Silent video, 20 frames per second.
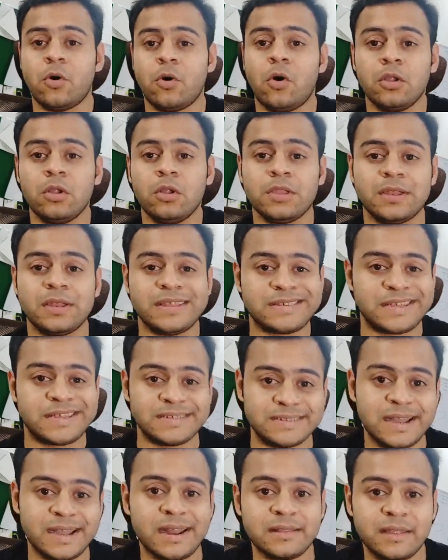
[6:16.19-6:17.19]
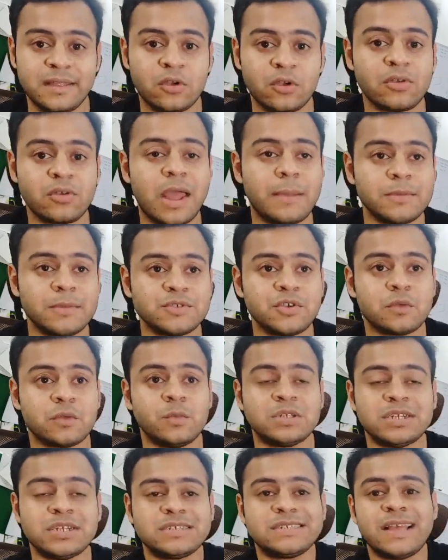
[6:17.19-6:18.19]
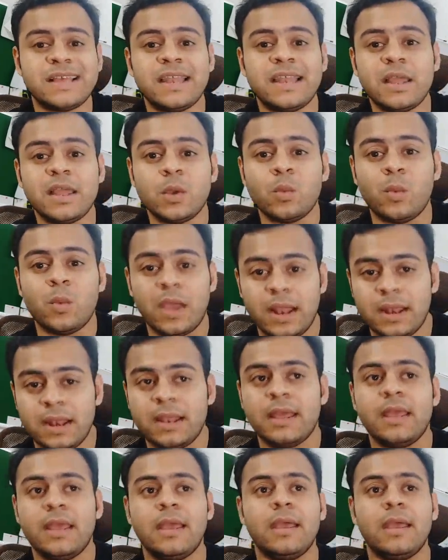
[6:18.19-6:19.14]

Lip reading: all the listings that are there on Amazon which are selling well,